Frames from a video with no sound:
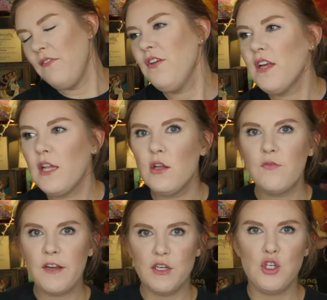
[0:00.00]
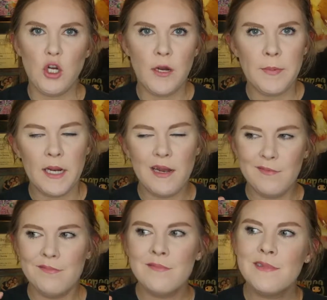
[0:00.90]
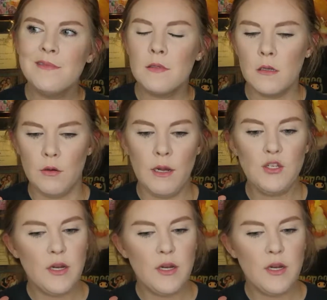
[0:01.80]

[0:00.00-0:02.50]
I feel like I look very sharp, and I